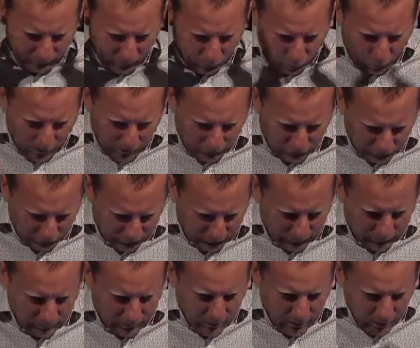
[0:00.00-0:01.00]

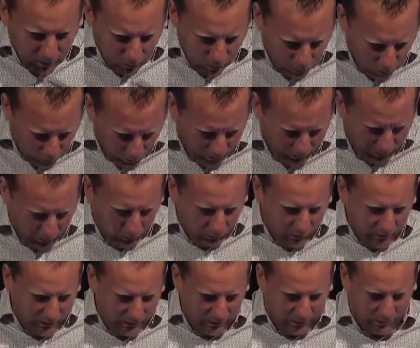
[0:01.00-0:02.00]
question, what are
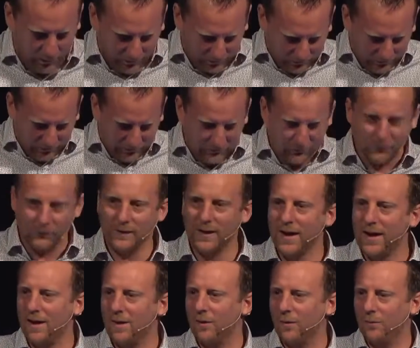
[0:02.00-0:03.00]
we going to do
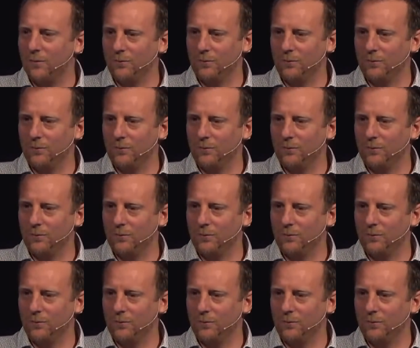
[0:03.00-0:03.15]
now?